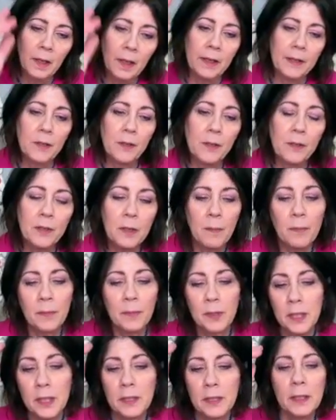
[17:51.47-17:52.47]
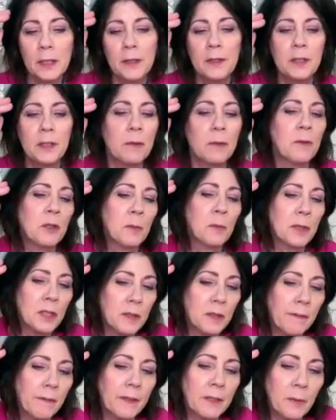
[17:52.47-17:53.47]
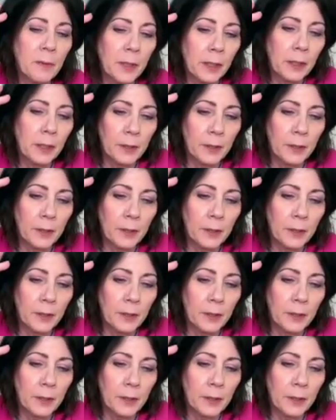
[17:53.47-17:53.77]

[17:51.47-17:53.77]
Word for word: Is there some details, some specifics we need to